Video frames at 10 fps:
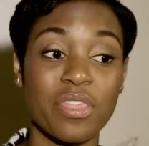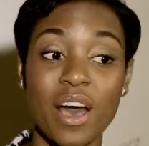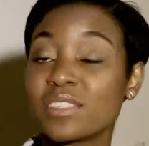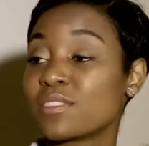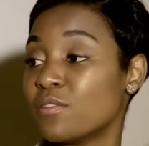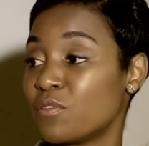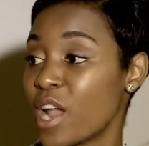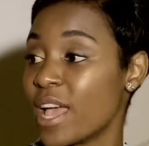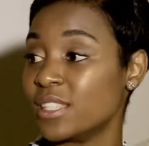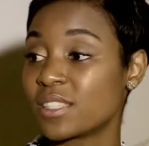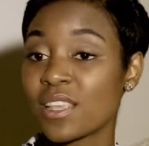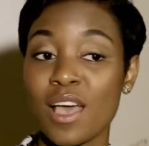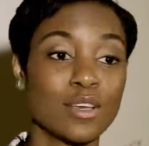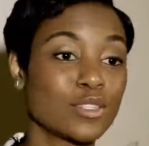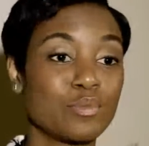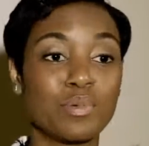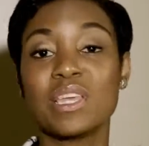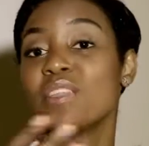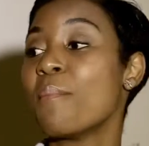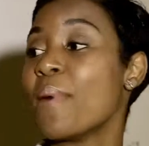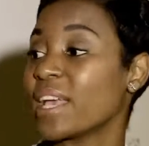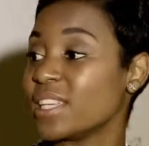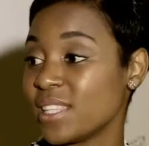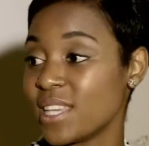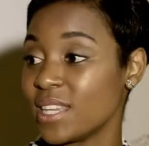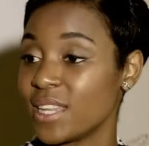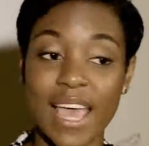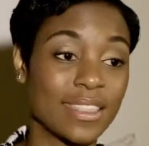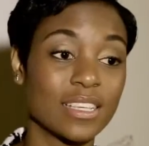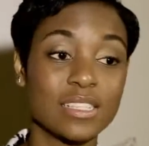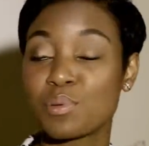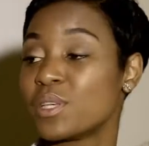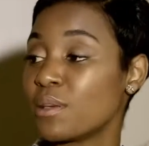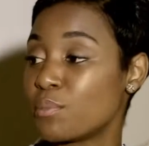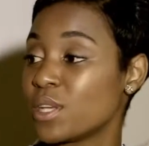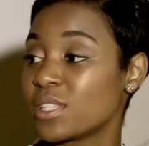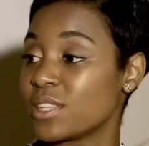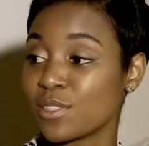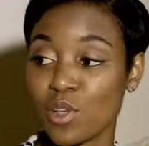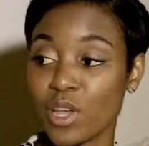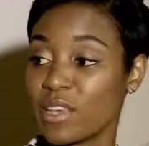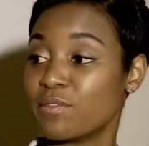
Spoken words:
thousands of rands to be in a magazine, mm-hmm. and this person is not